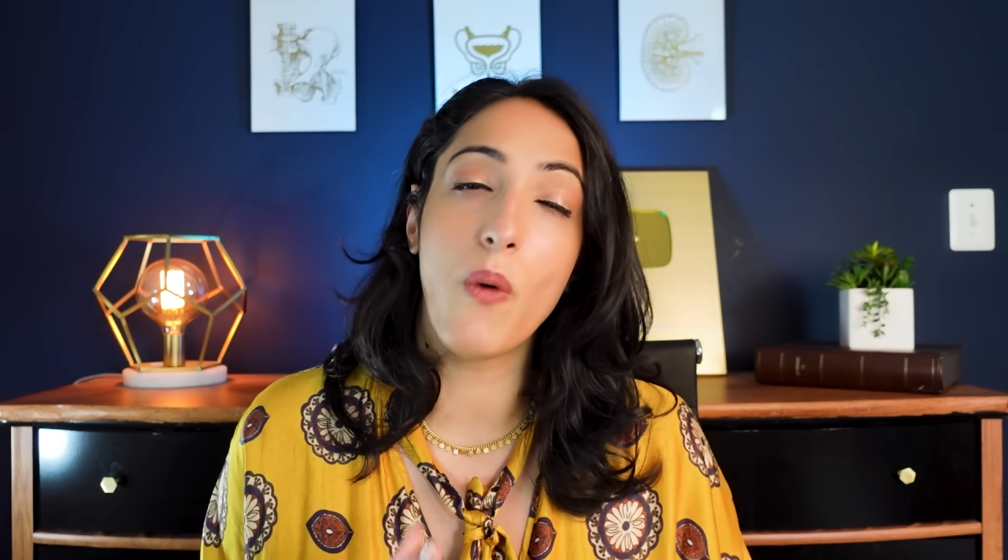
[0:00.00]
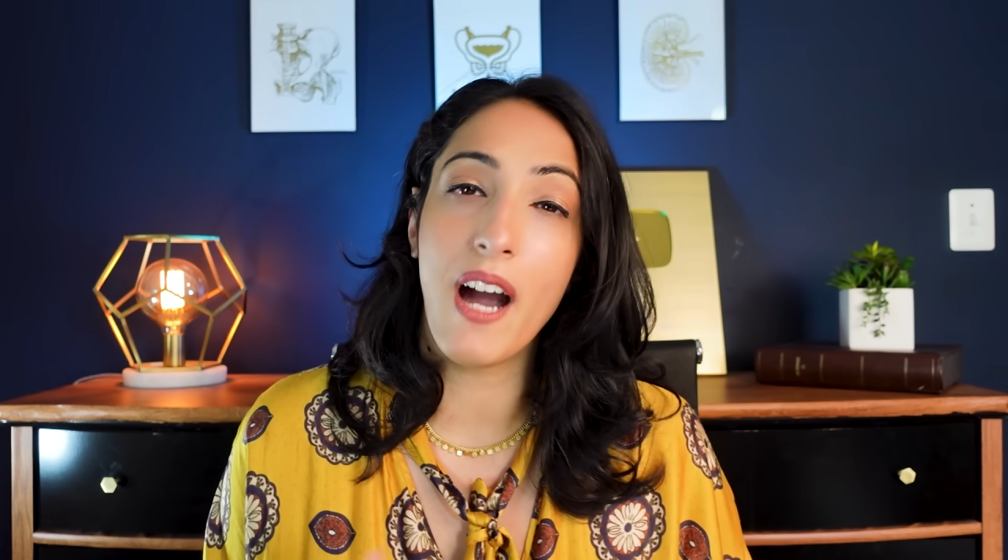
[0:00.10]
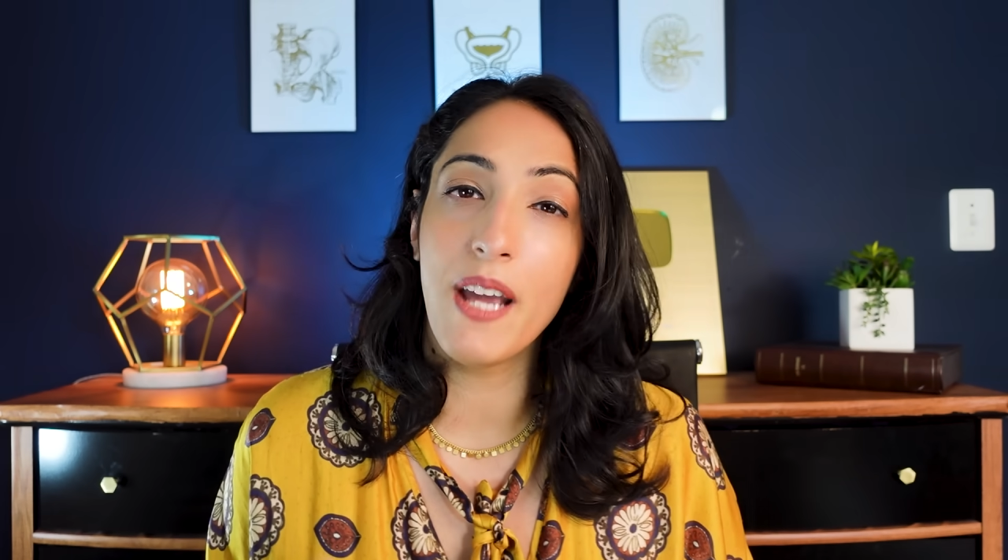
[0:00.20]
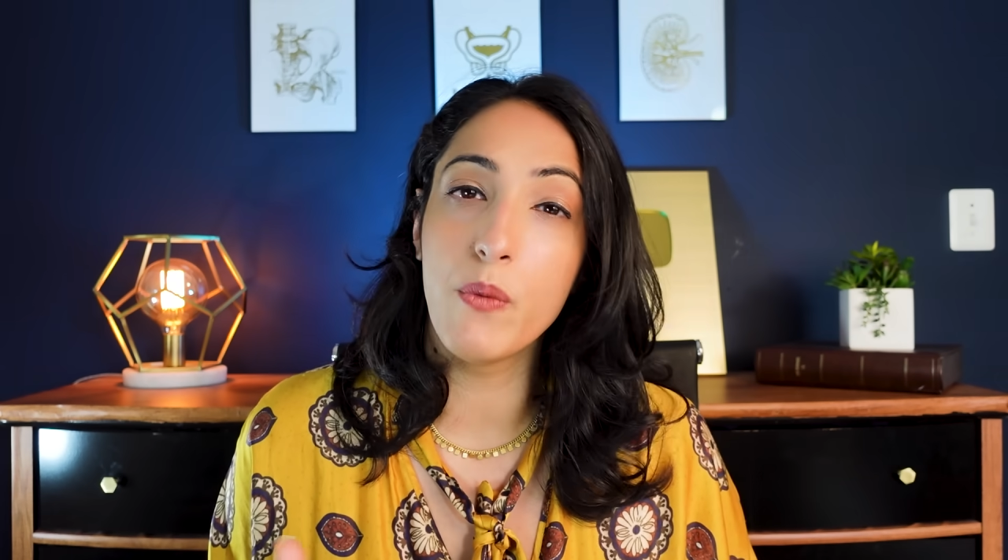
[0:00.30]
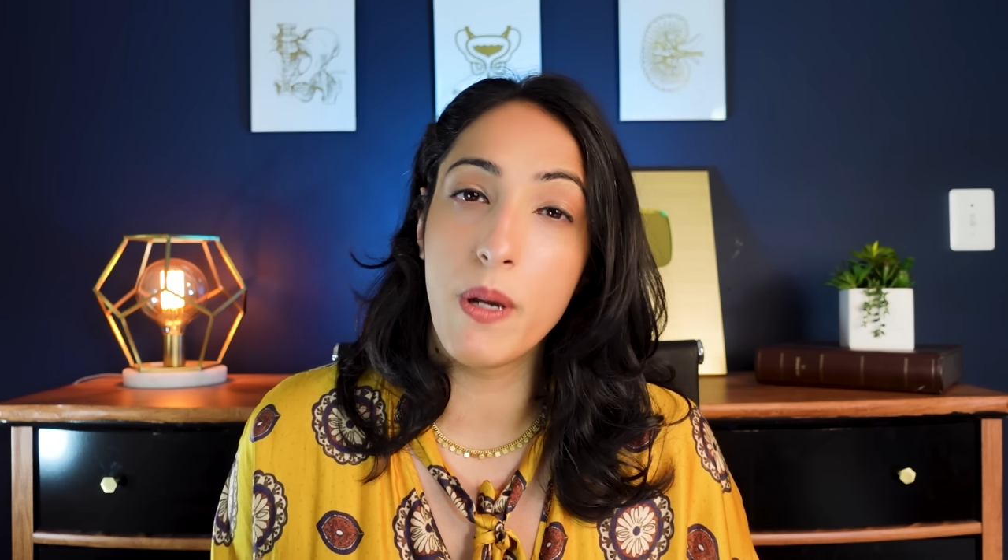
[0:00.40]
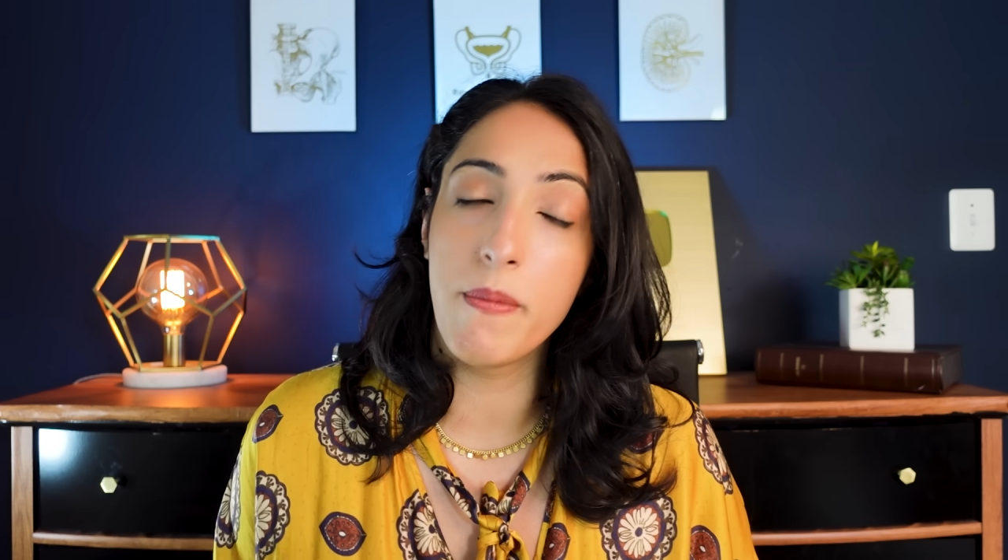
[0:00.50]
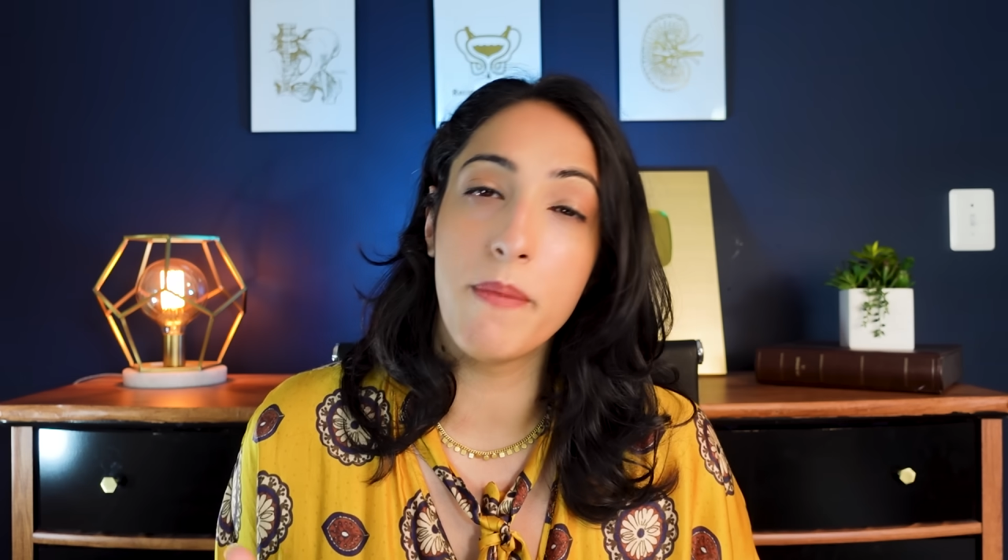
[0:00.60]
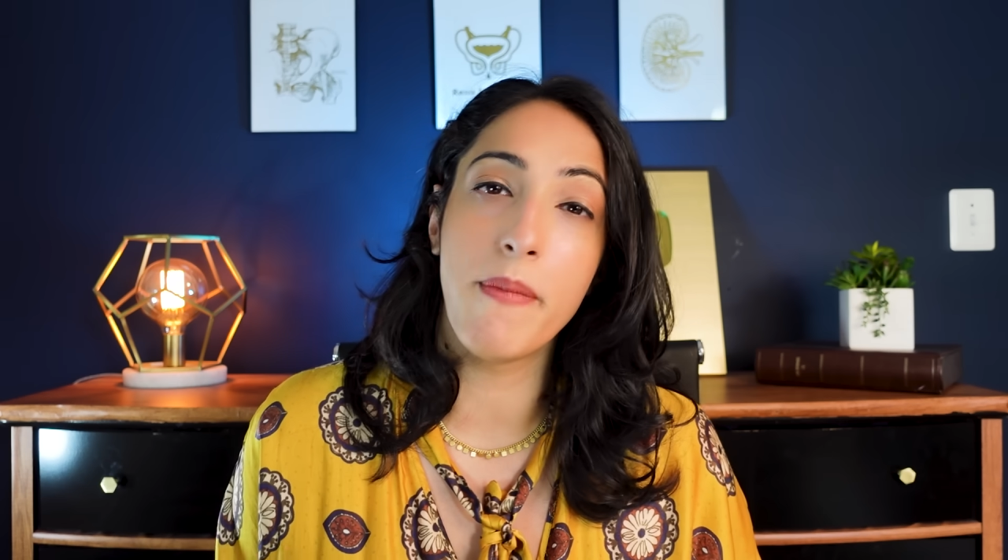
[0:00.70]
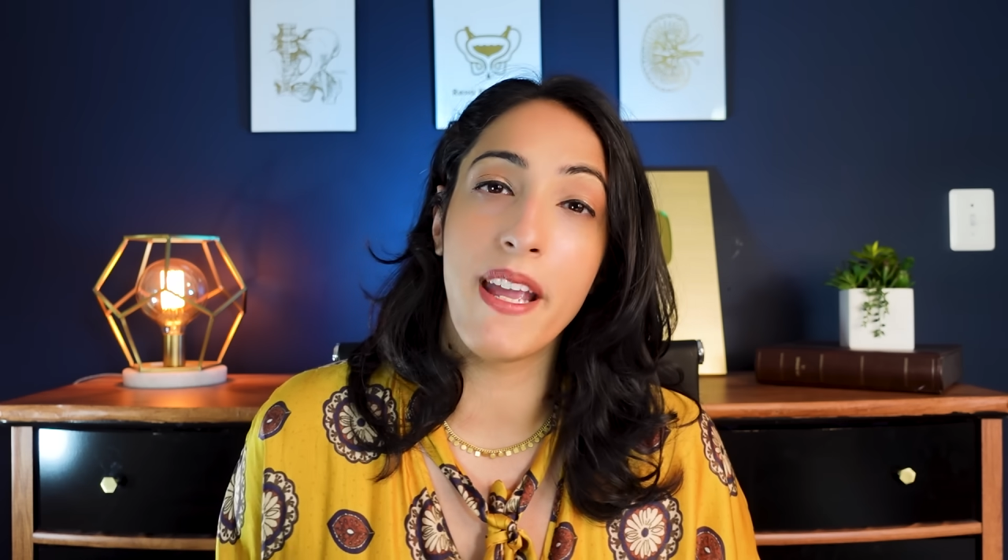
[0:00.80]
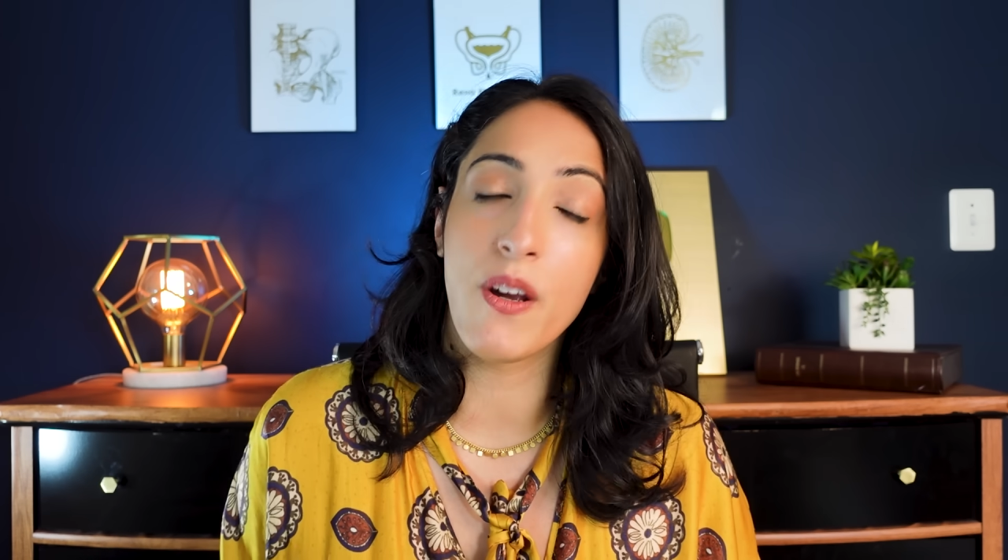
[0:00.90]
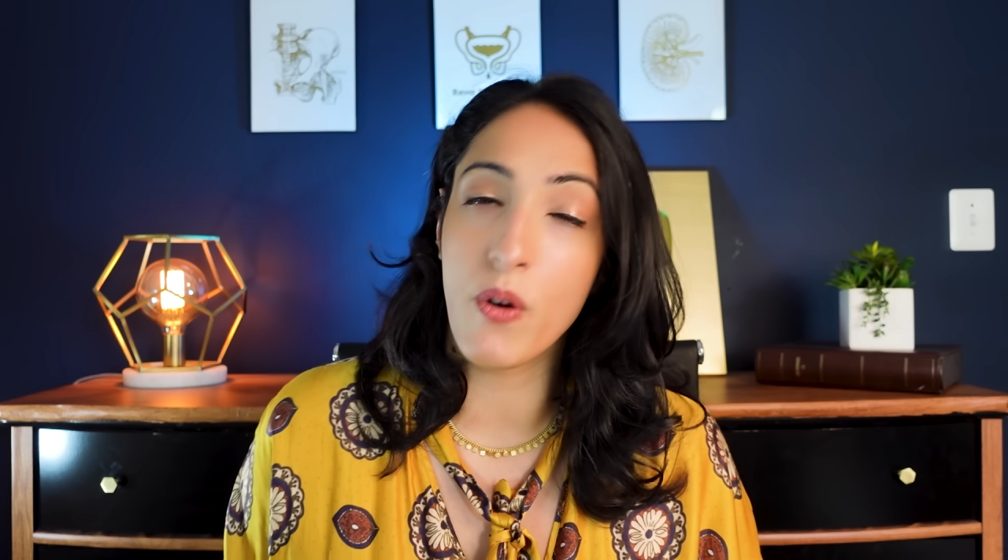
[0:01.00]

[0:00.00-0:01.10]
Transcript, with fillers: why women may